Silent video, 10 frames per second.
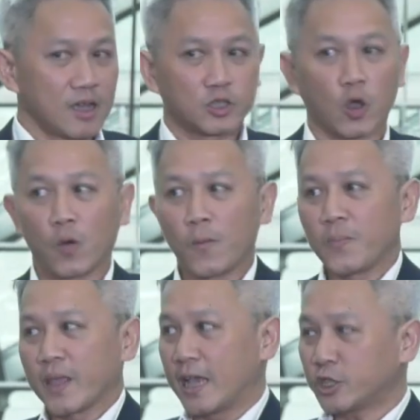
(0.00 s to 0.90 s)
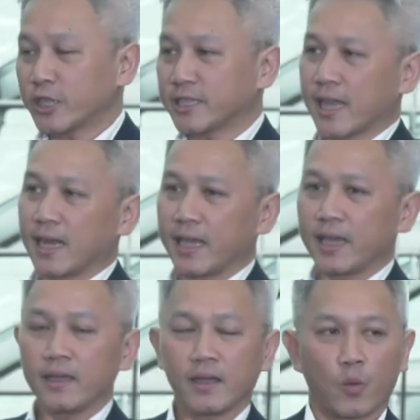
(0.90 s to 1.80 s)
So
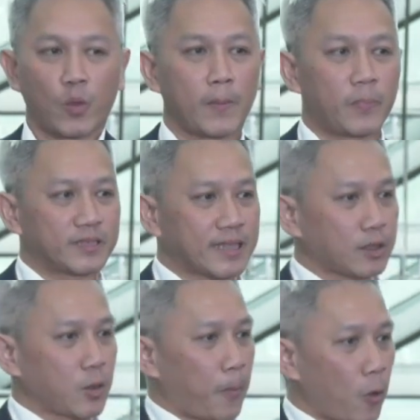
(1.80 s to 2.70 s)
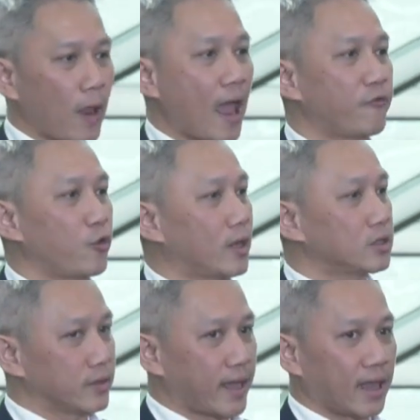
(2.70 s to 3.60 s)
interestingly, we start to pull everyone
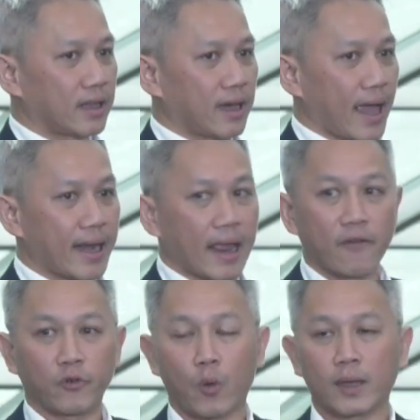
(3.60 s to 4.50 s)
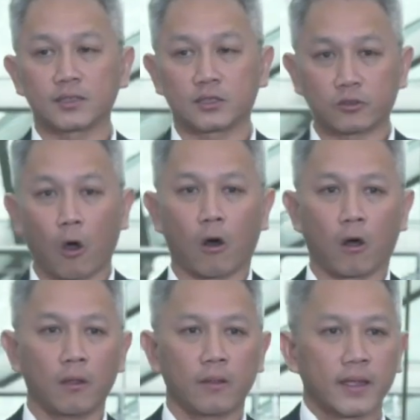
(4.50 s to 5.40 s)
together, and everyone
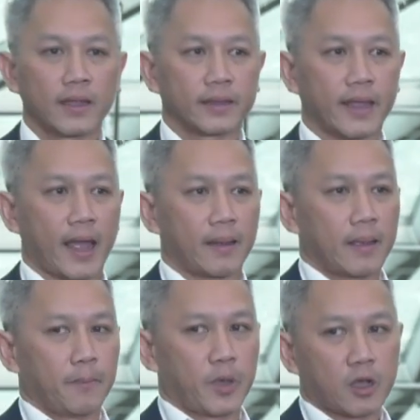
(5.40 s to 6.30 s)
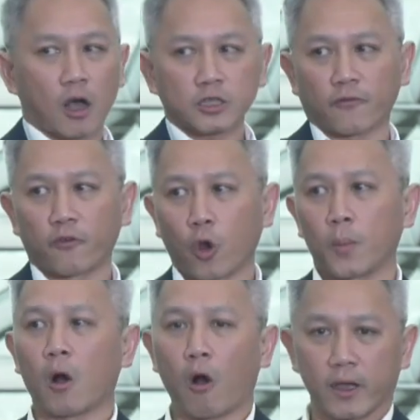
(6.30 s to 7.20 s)
saw that because of
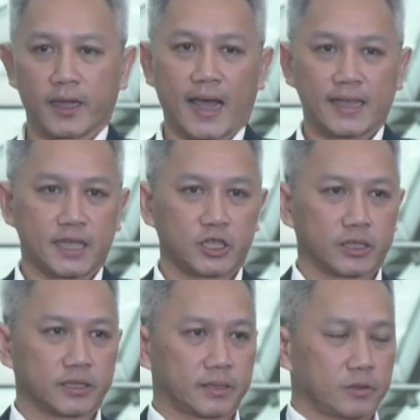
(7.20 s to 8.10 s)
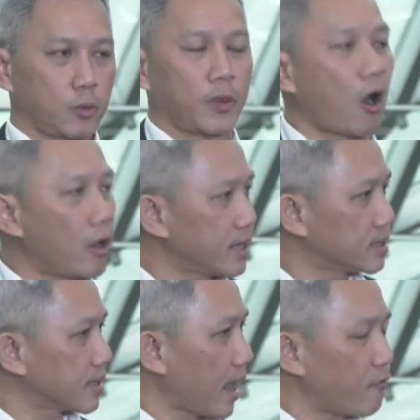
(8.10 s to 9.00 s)
global organizations, to be
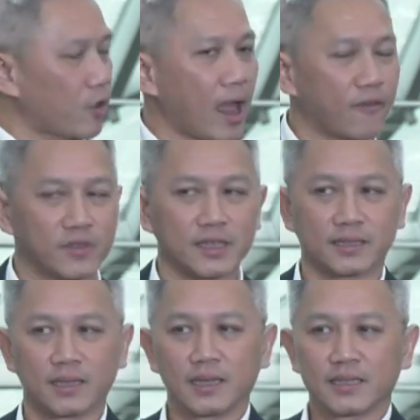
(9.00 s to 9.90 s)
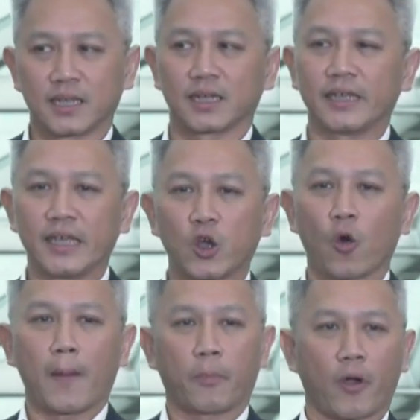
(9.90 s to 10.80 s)
honest, everyone have this certain ego
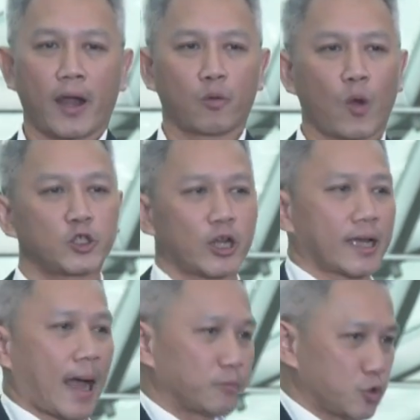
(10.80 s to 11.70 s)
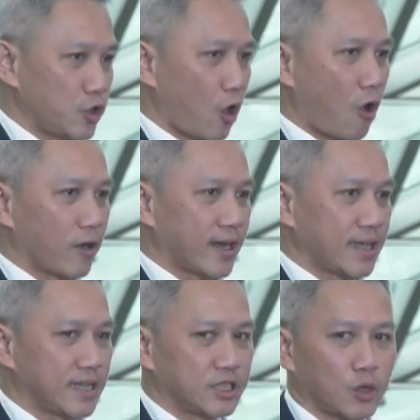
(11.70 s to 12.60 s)
and pride. Why should I come to your
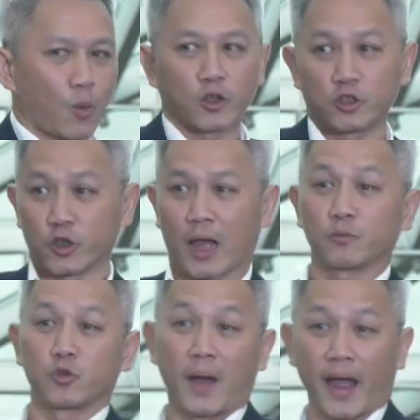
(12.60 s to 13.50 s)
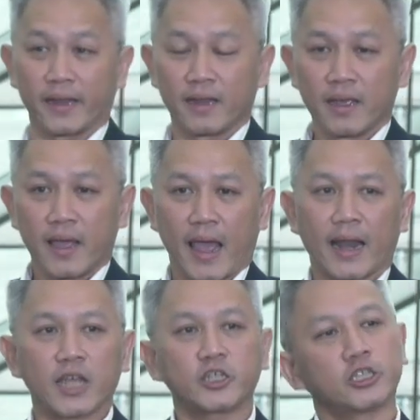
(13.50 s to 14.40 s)
organization? Why don't you come to mine? And
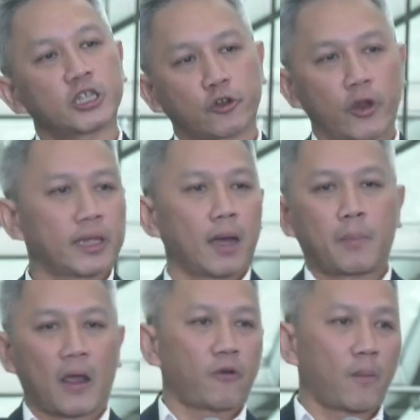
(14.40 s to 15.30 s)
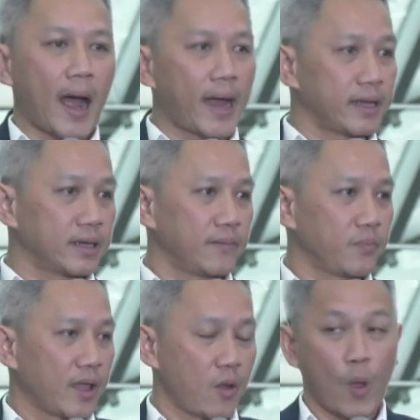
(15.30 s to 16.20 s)
I actually just created a platform Hire,
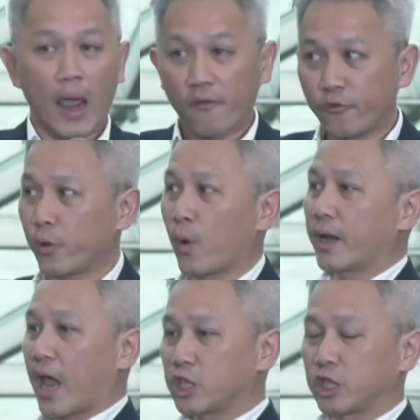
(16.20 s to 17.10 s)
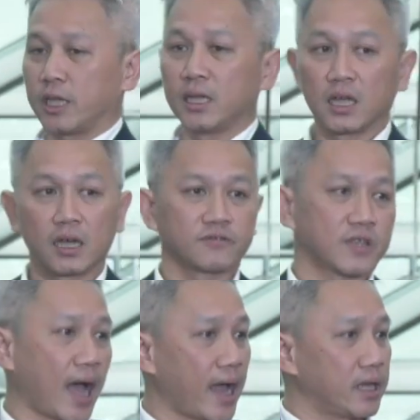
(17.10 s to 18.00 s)
where everyone actually loves
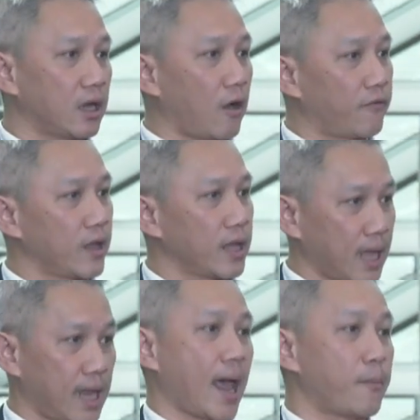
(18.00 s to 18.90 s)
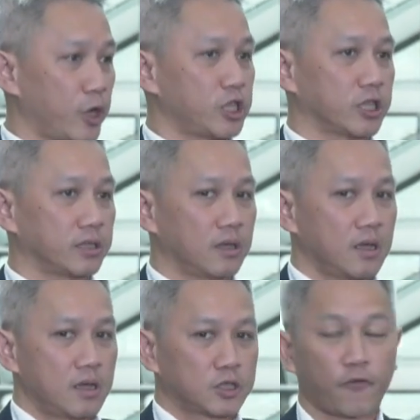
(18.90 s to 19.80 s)
the idea of collaboration.
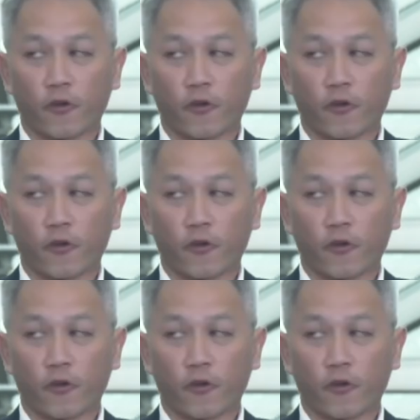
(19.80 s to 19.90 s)
So for